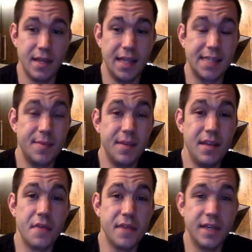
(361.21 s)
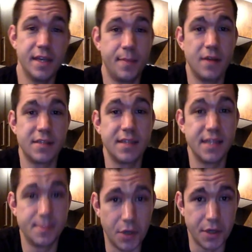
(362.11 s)
that's going to be nothing in comparison to
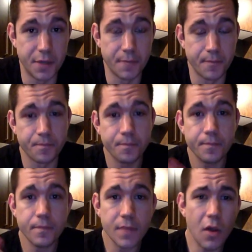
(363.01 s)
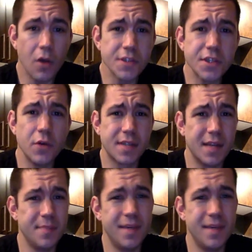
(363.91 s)
this book. Also, it's going to be